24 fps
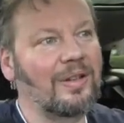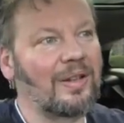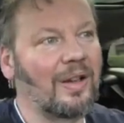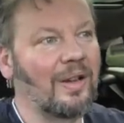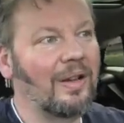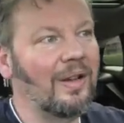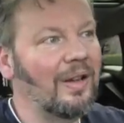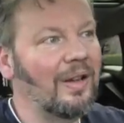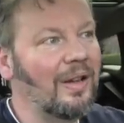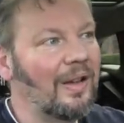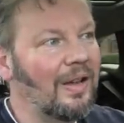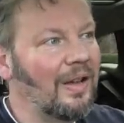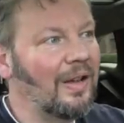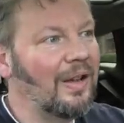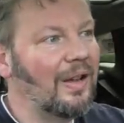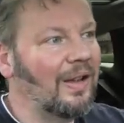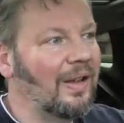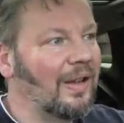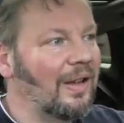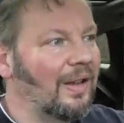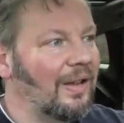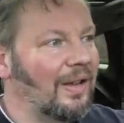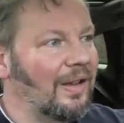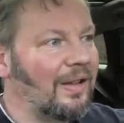So
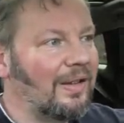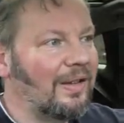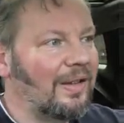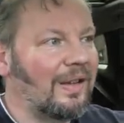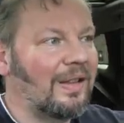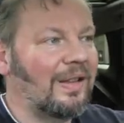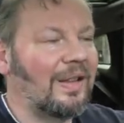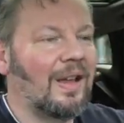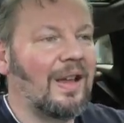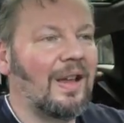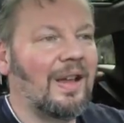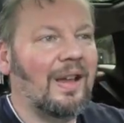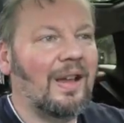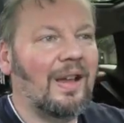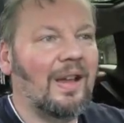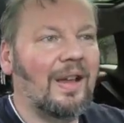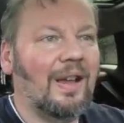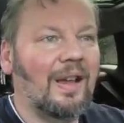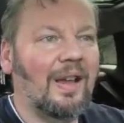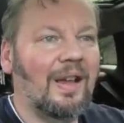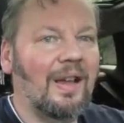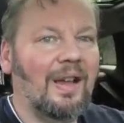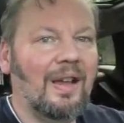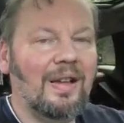did that,
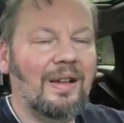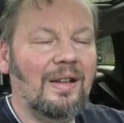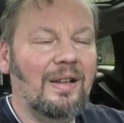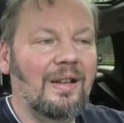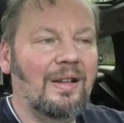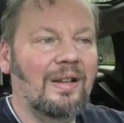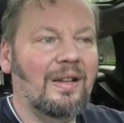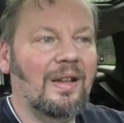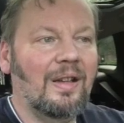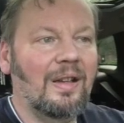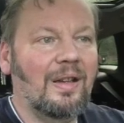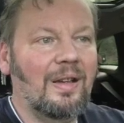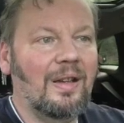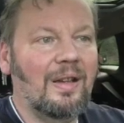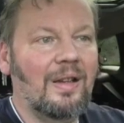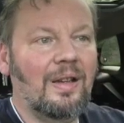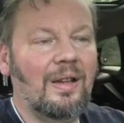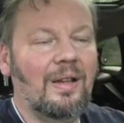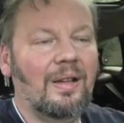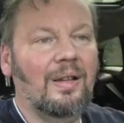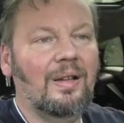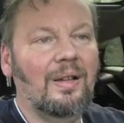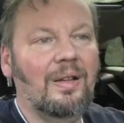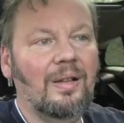and
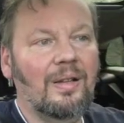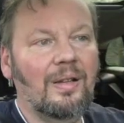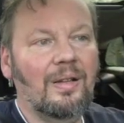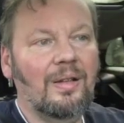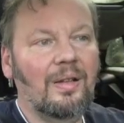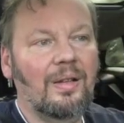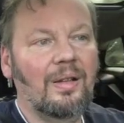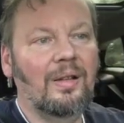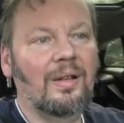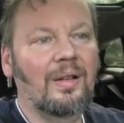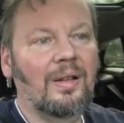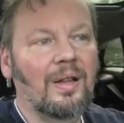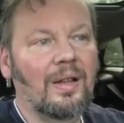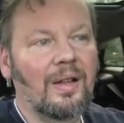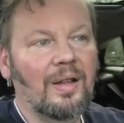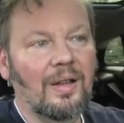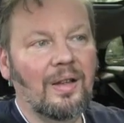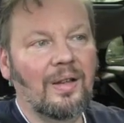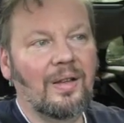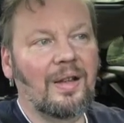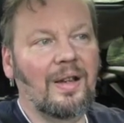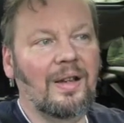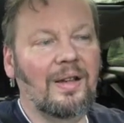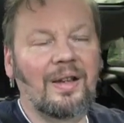
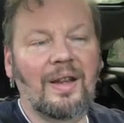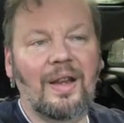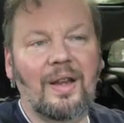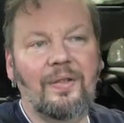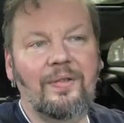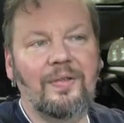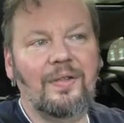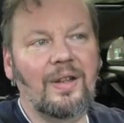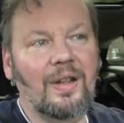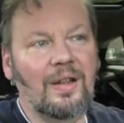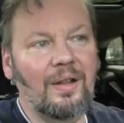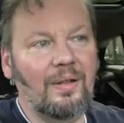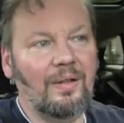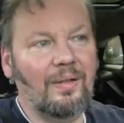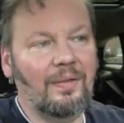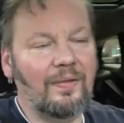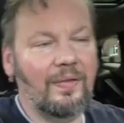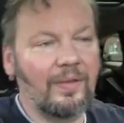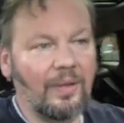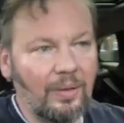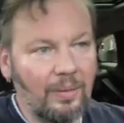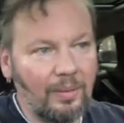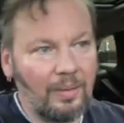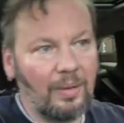then left it
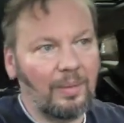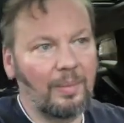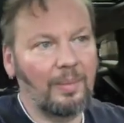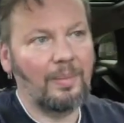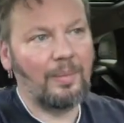for